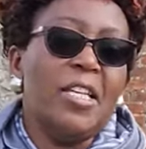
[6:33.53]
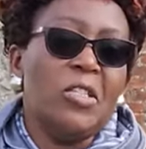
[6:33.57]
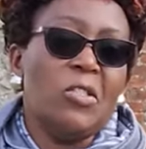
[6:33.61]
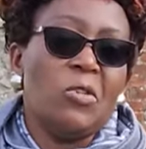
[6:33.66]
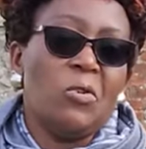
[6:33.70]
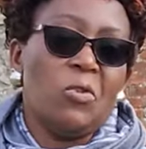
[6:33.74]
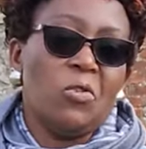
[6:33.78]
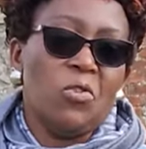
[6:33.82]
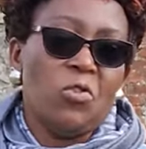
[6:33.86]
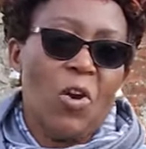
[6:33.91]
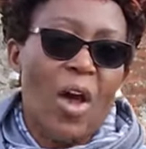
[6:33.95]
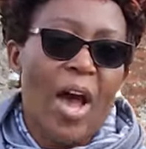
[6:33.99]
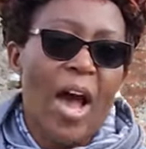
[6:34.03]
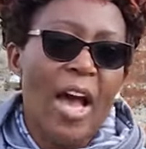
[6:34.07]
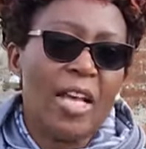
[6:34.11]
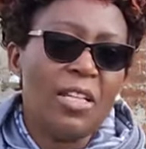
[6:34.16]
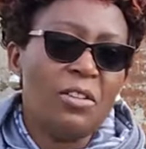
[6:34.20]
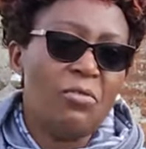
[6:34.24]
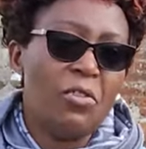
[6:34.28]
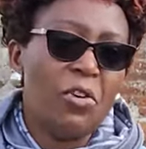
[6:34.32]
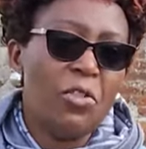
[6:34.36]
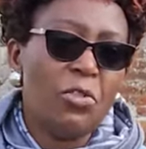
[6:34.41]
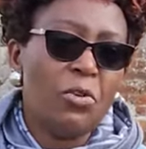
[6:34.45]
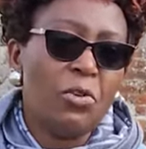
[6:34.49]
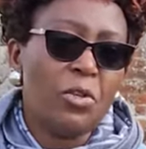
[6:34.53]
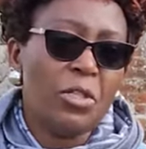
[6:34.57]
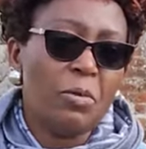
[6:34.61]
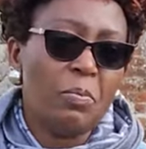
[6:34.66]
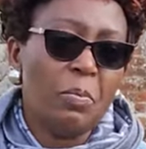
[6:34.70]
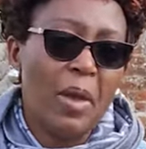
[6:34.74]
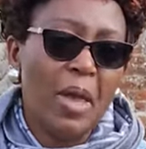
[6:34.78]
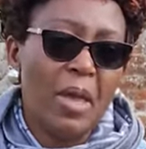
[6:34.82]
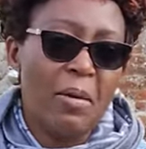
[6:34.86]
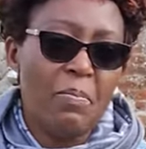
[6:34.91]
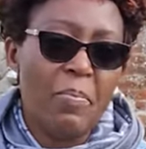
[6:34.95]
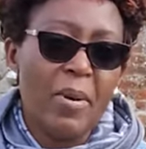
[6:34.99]
So you asked for
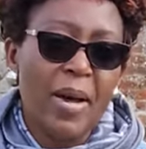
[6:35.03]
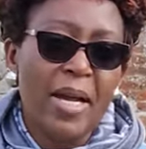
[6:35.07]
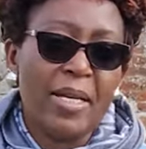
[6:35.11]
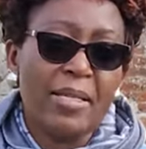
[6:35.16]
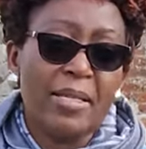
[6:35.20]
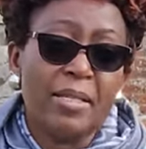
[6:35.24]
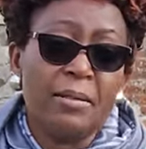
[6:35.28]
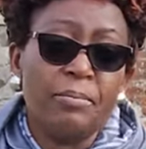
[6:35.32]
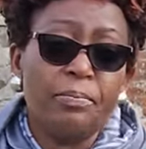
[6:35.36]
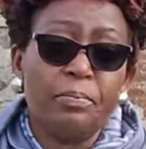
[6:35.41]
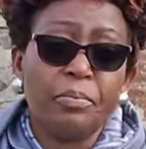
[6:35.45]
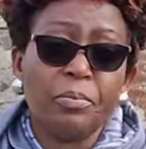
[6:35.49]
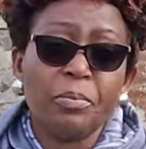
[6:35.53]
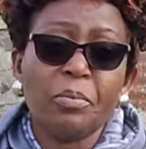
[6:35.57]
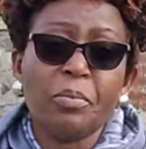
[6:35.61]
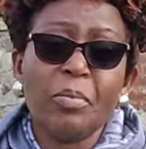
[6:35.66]
those papers.